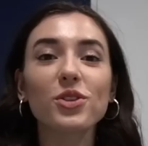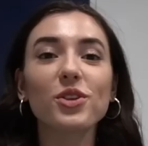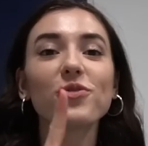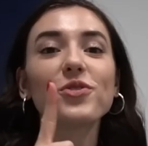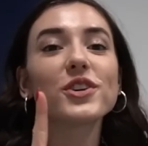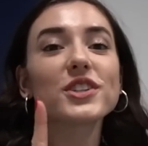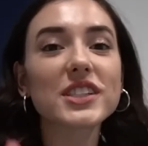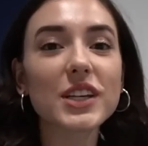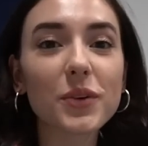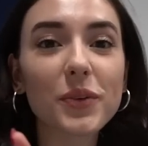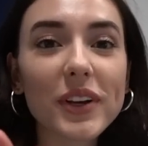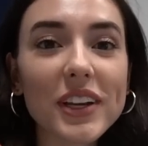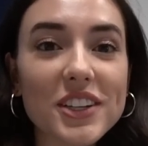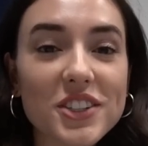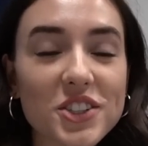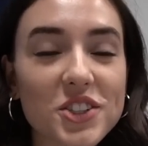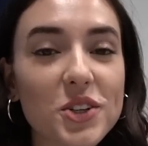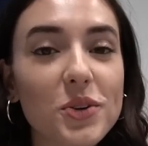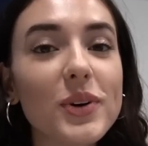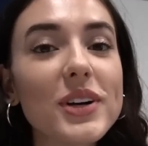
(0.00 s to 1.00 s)
The first thing we need
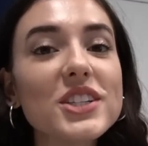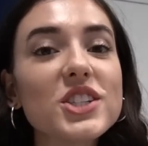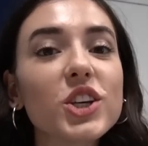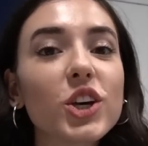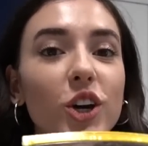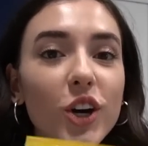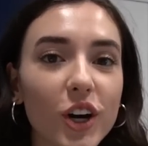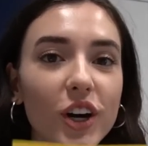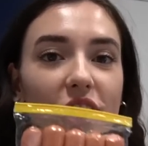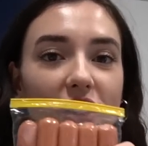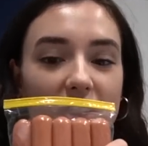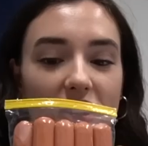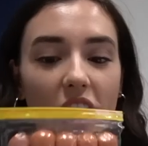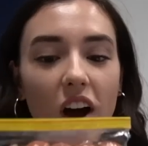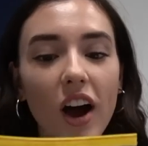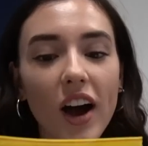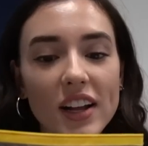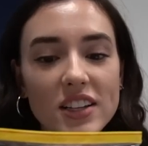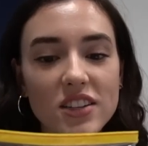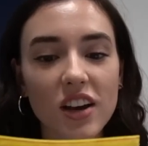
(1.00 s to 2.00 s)
to do is cook the
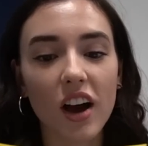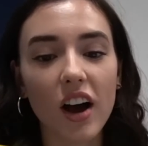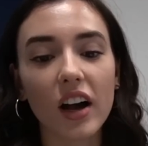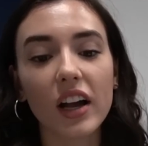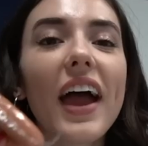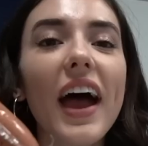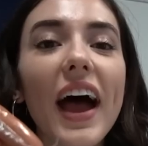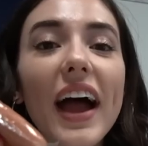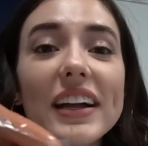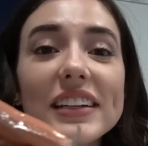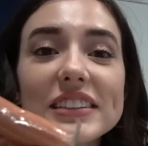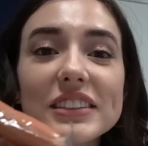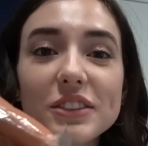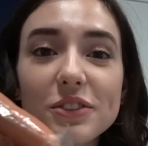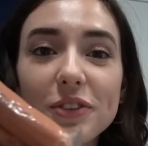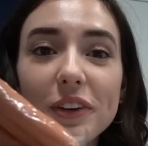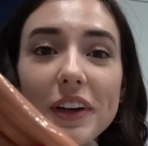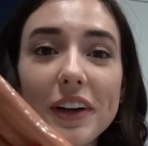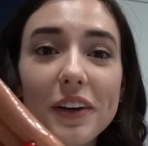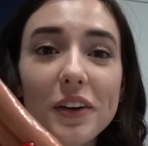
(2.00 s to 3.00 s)
hot dog. I need to
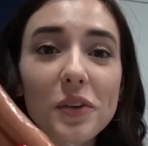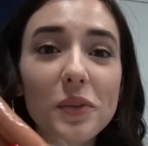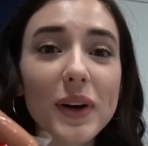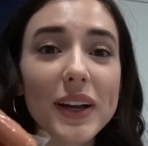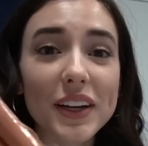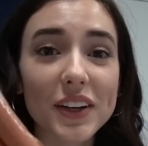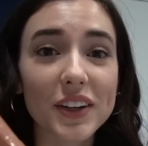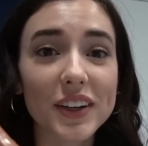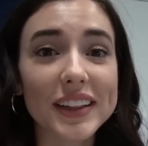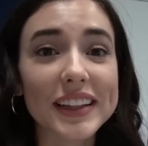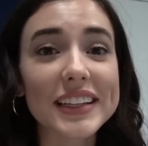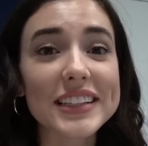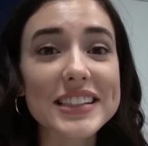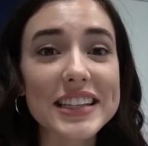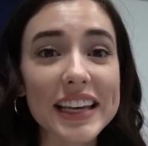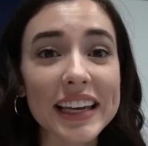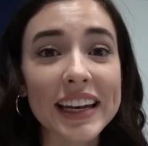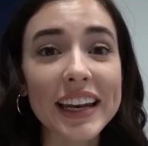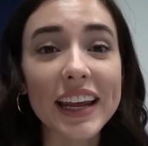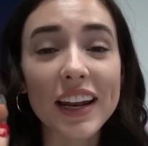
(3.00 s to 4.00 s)
figure out a way to cook this
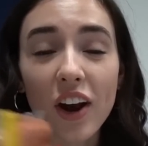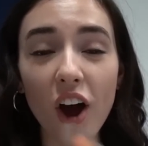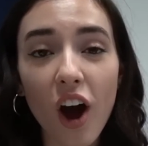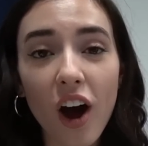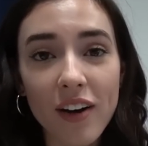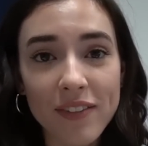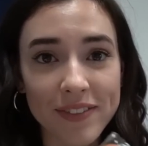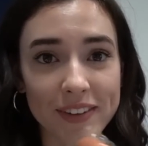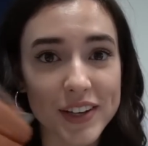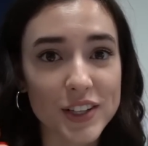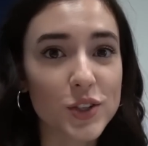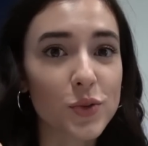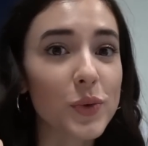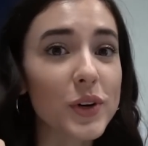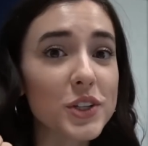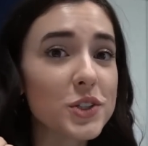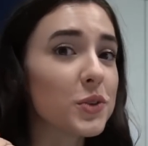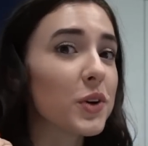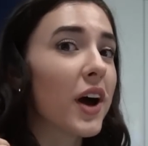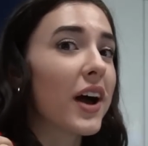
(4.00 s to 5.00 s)
in an office. We
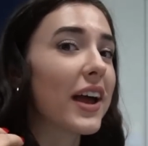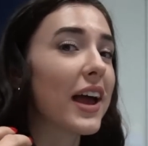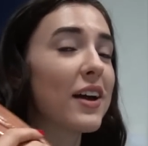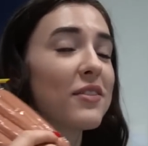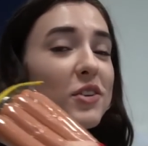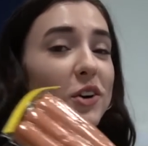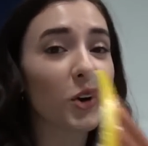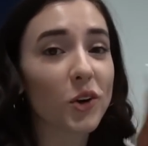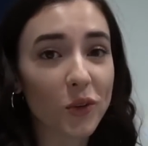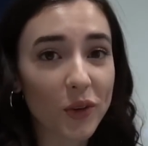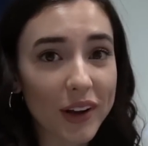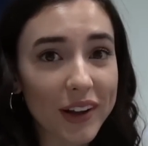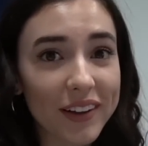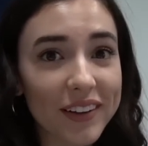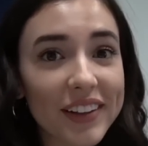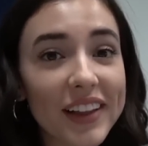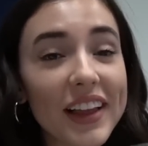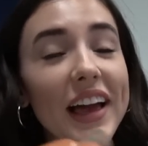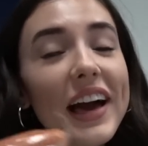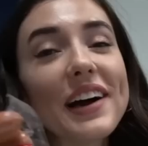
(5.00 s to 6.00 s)
do not have a
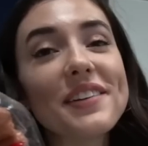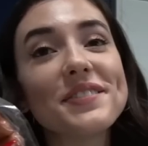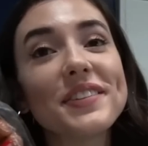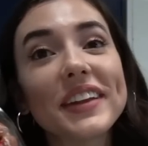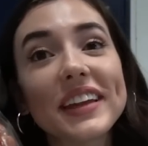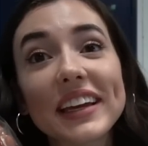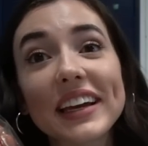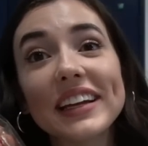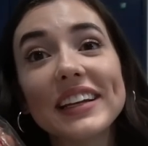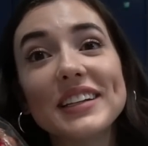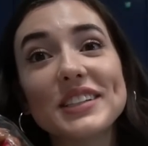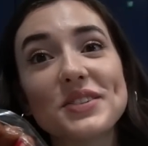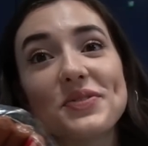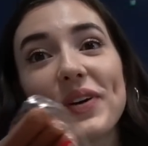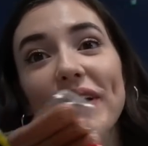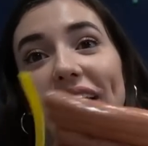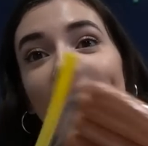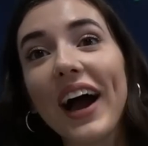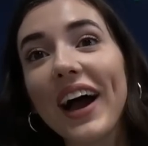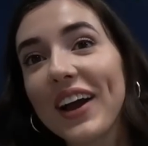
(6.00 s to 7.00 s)
grill. I feel like I need to
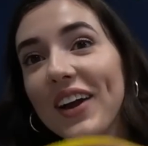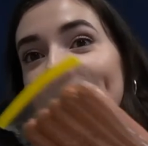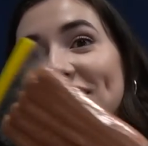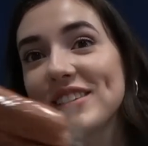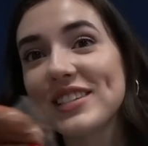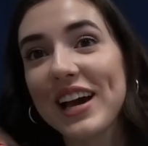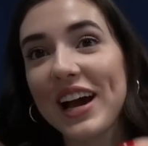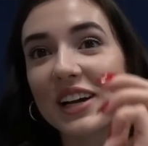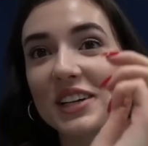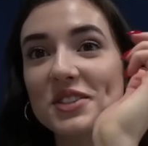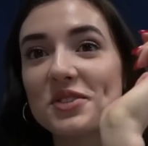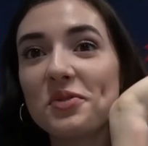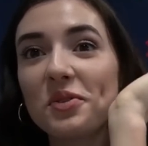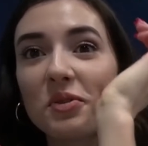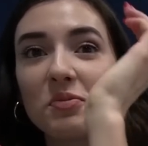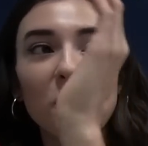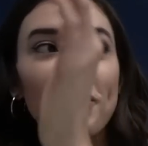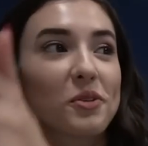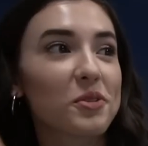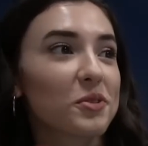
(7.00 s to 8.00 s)
make eye contact
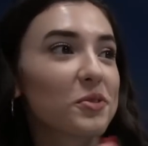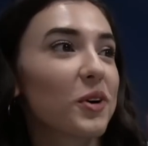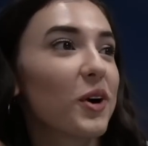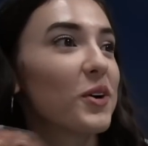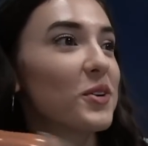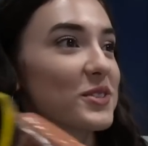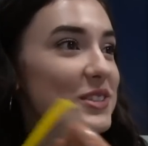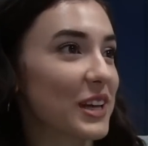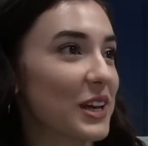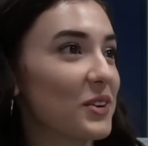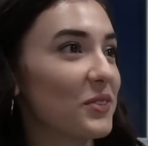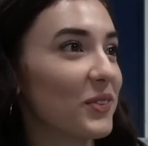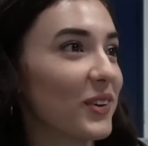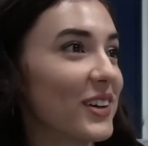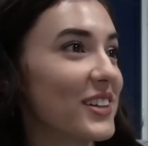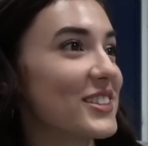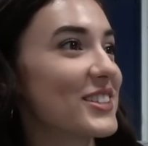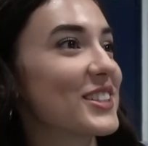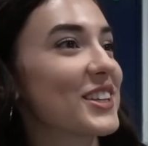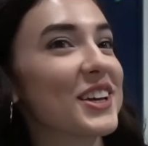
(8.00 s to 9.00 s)
with both Rose and
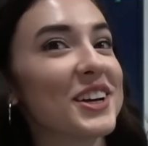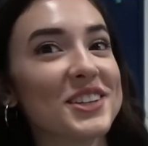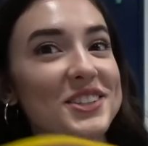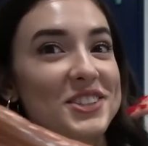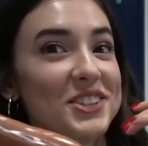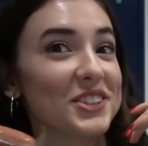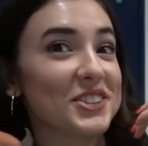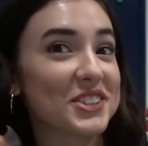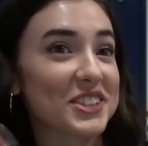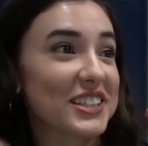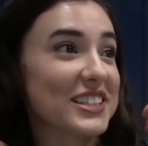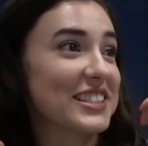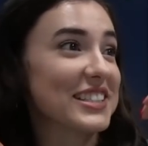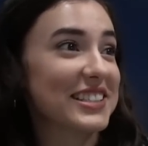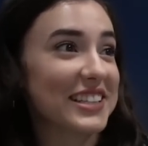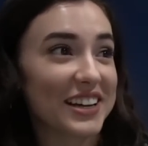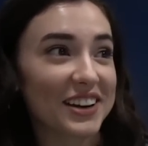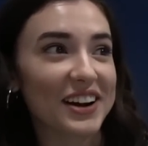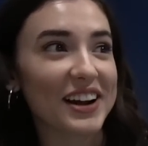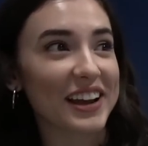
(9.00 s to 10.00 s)
Woods because they're just
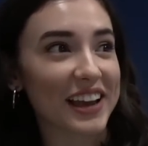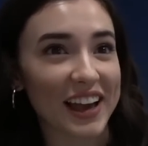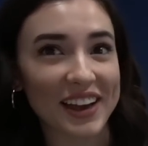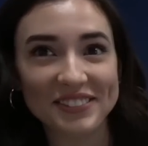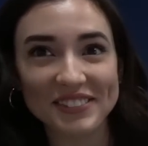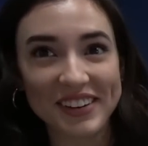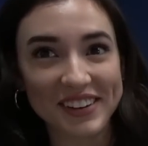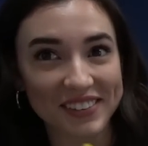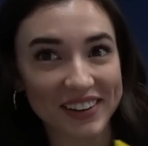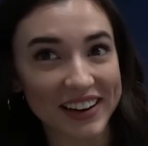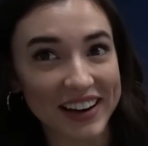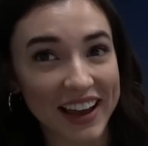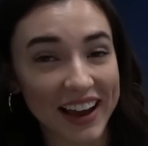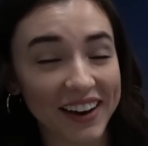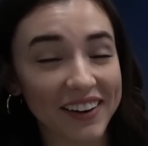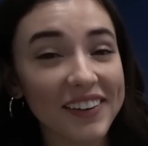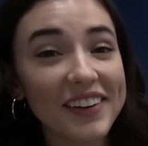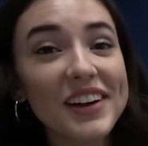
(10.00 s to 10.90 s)
staring at me right now.